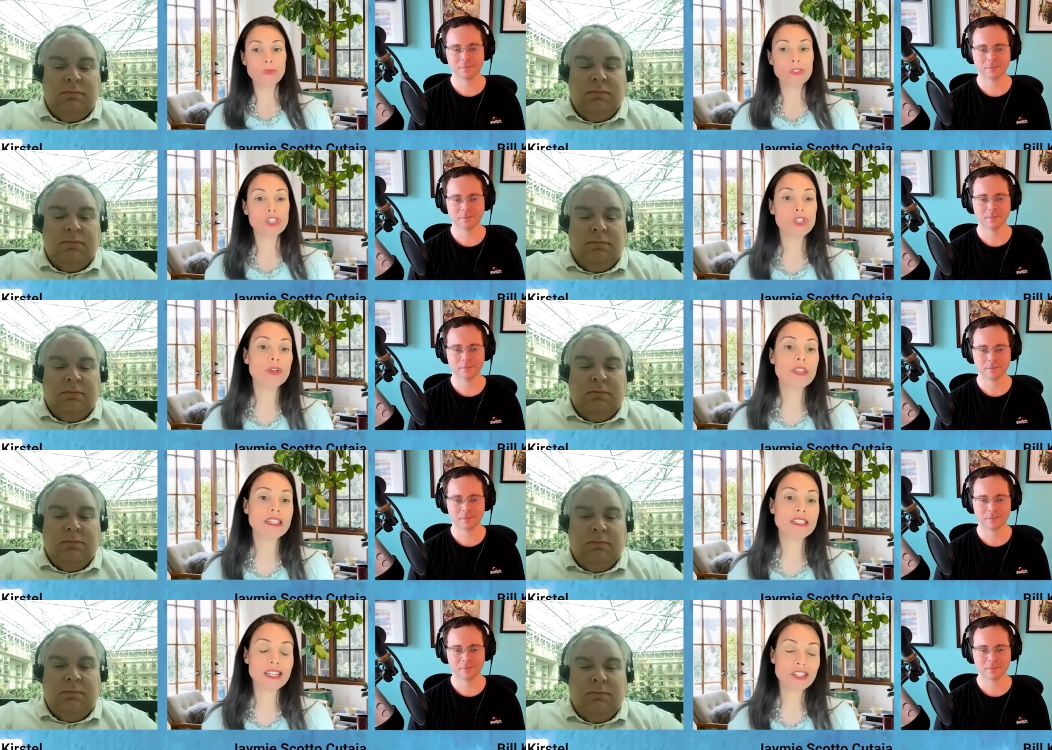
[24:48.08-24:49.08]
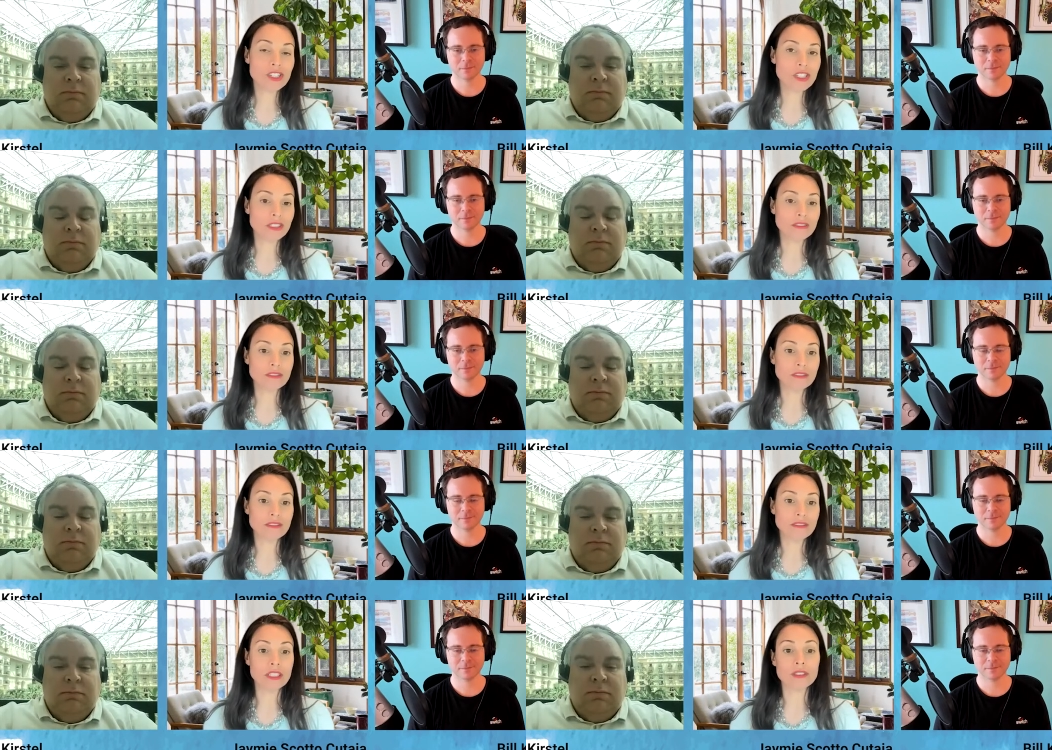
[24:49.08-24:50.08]
Speaker 1: to ensure that it's not just a,
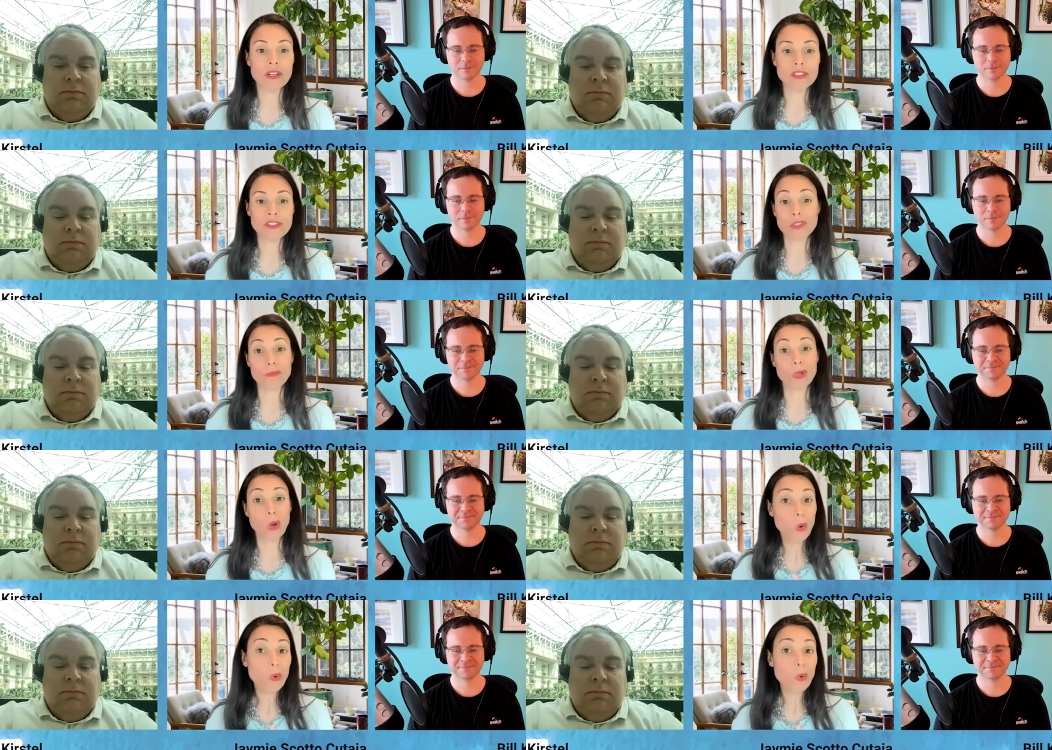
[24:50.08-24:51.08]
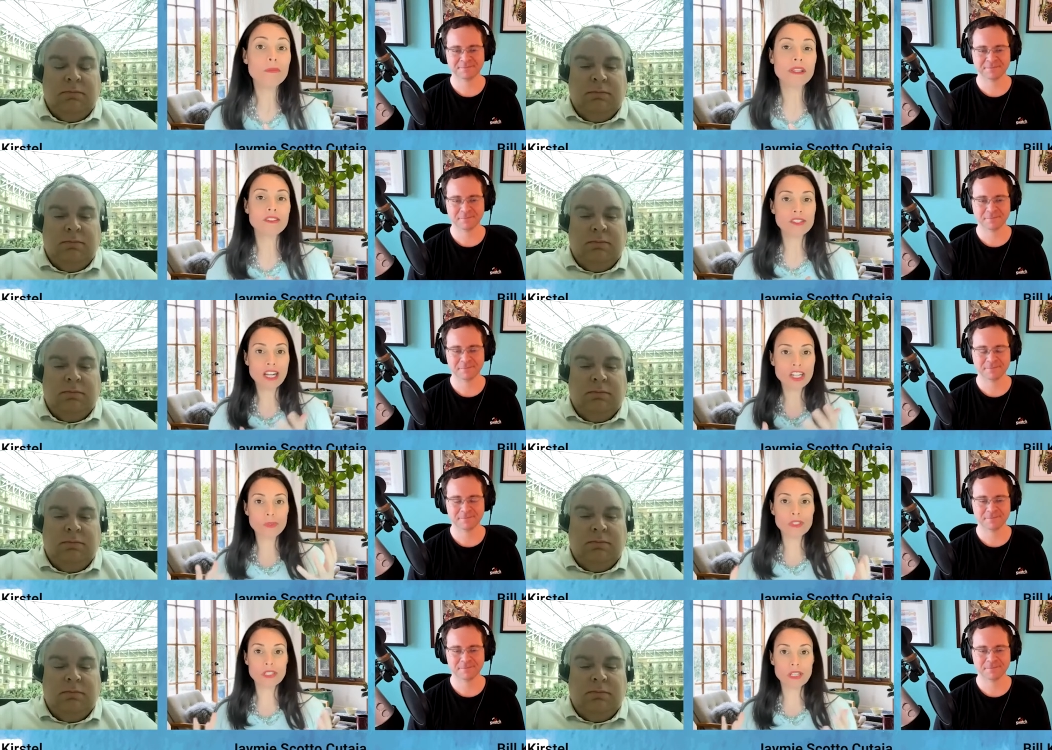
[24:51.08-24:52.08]
a long term goal, but there's
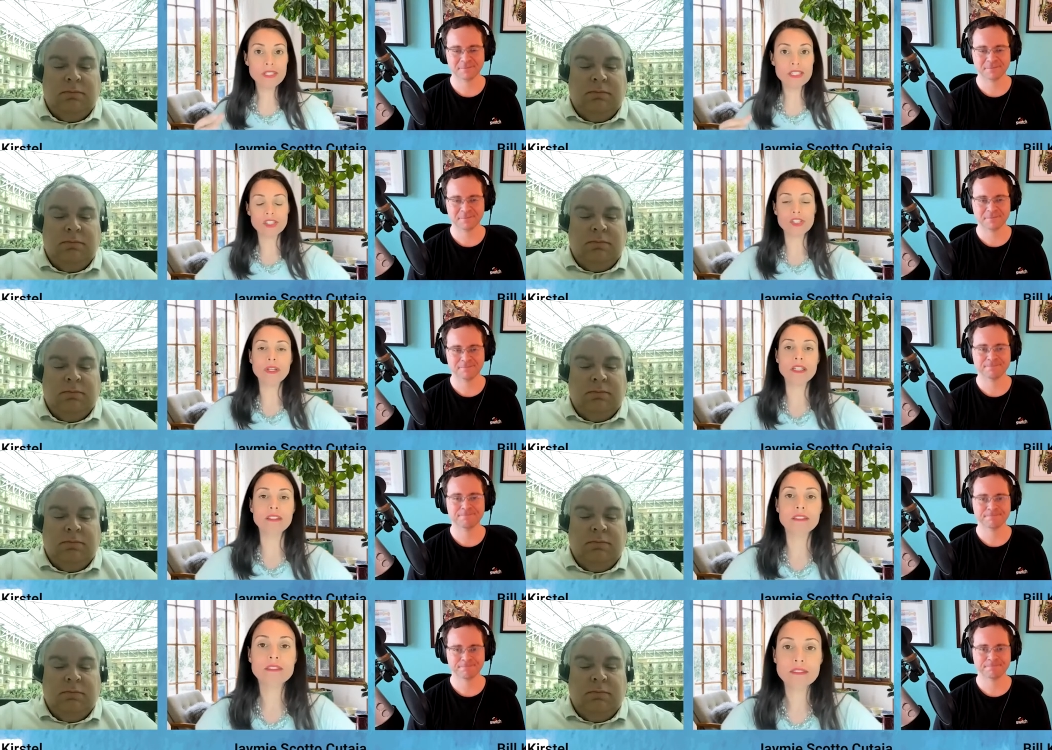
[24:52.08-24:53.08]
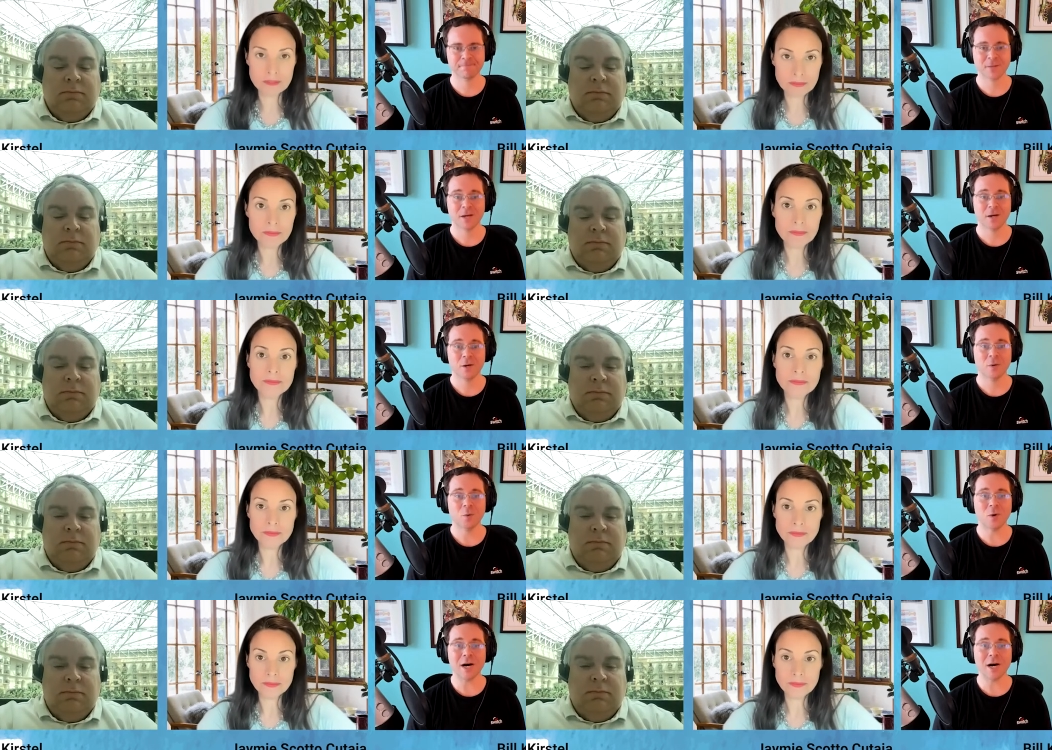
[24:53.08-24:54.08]
actual substance to it?
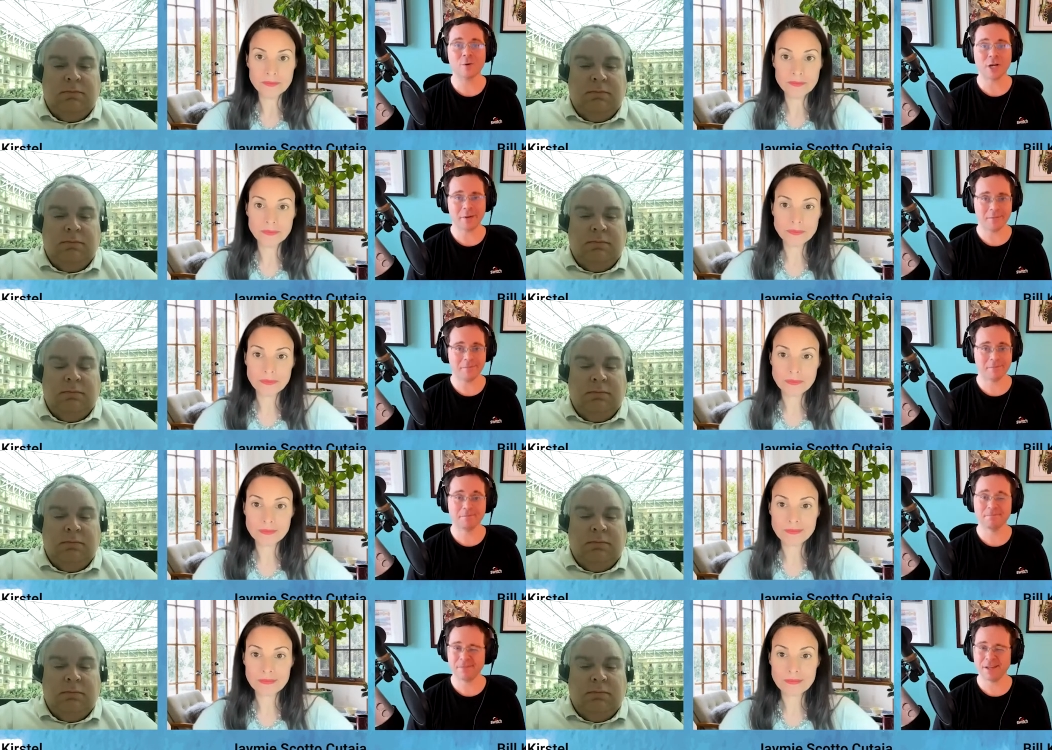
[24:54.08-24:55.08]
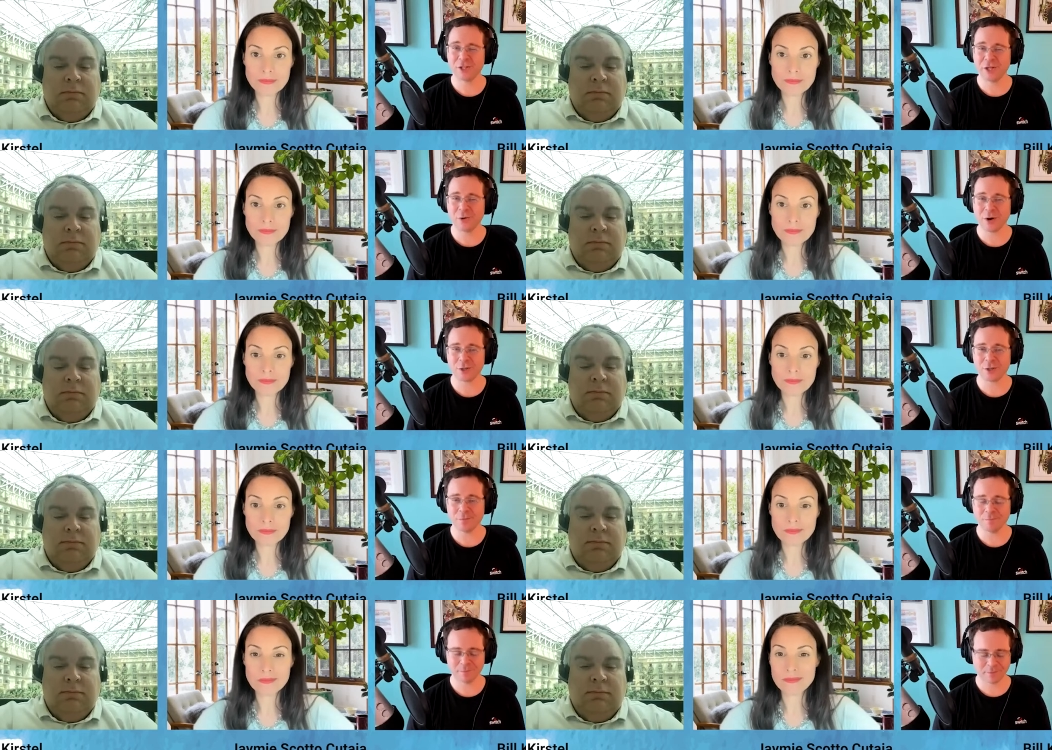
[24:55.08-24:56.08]
Speaker 2: Wow, Jaymie. That's a good
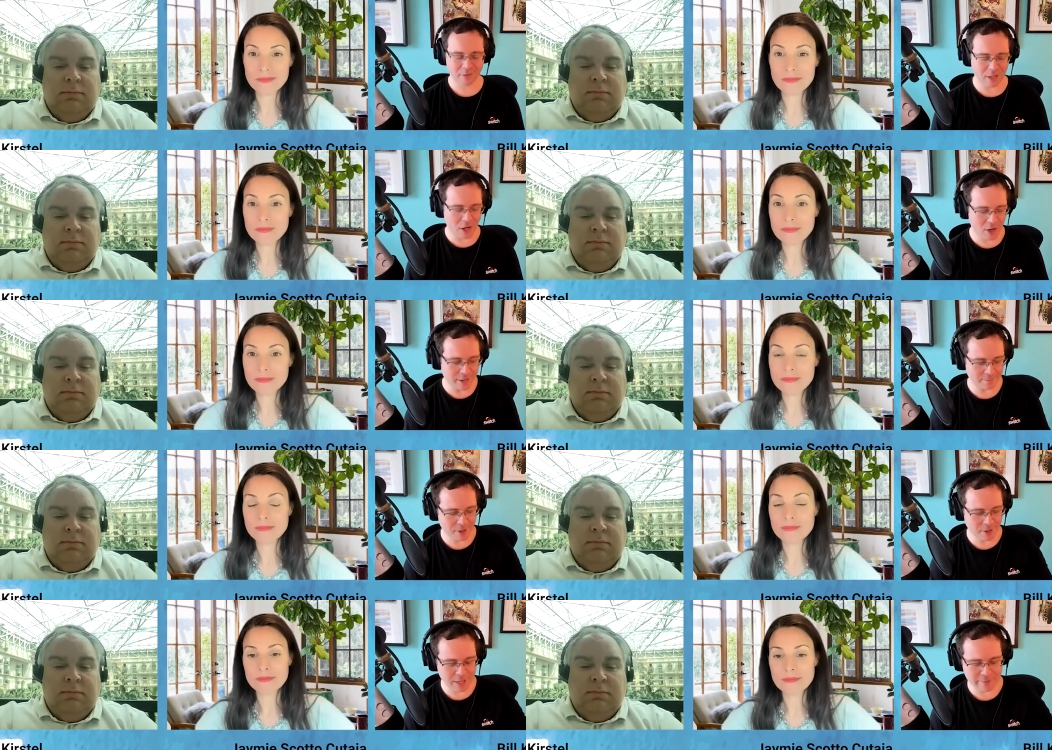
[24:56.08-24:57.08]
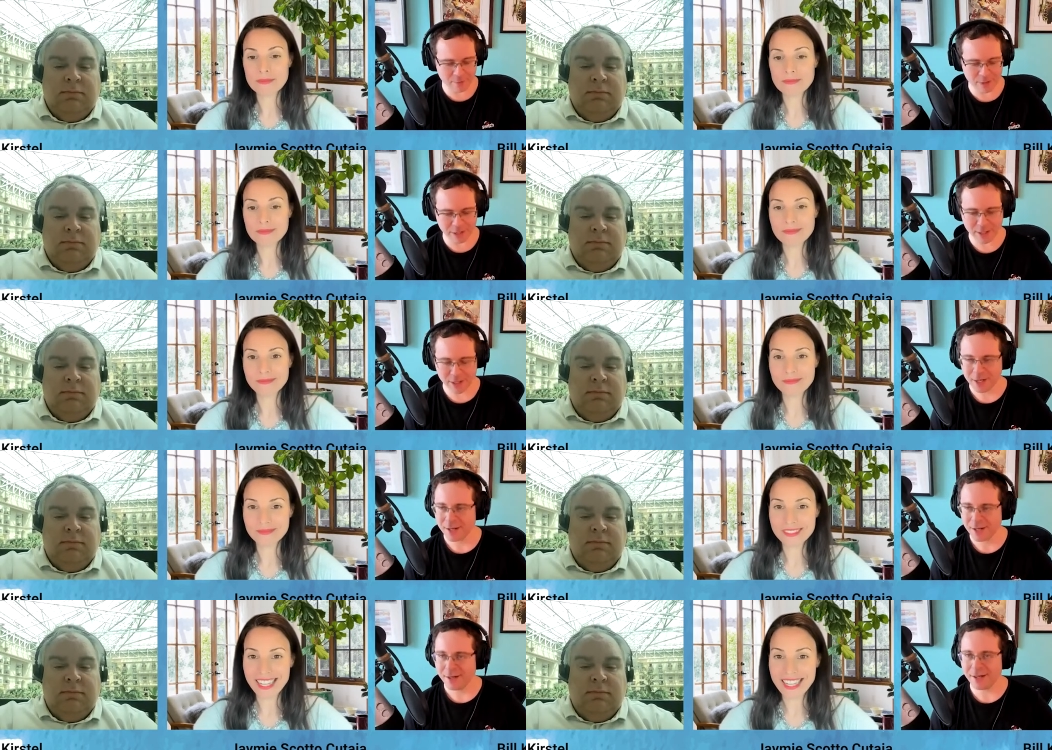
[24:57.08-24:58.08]
question. All right. All right, everybody.
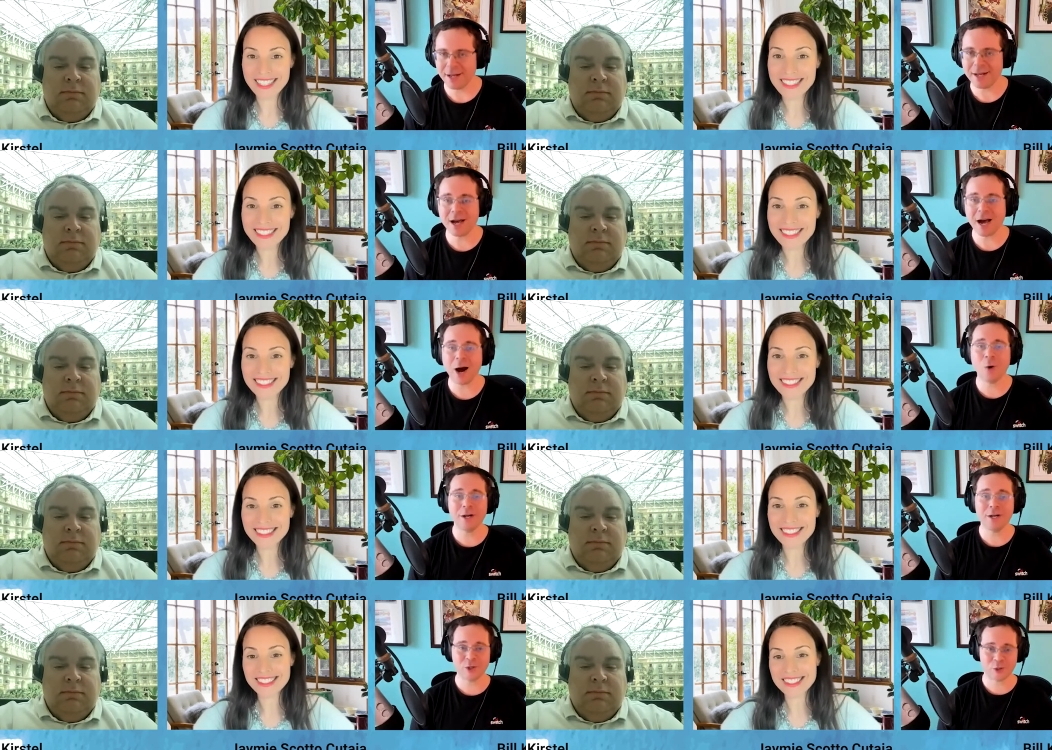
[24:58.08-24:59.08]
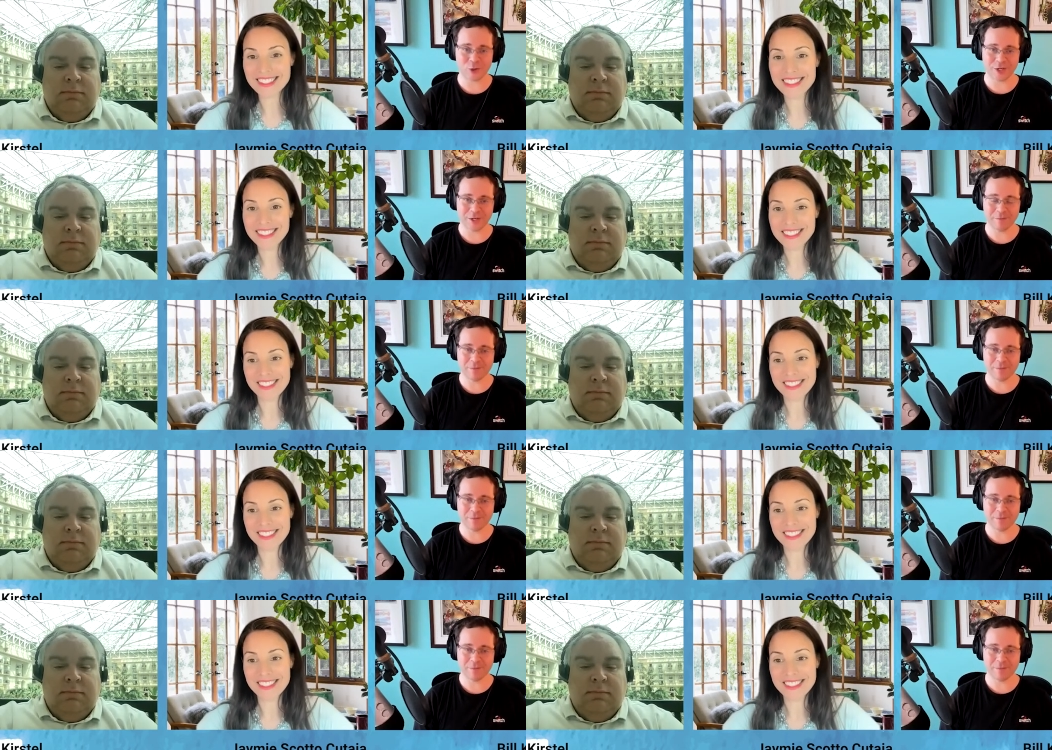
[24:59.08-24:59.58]
In our industry,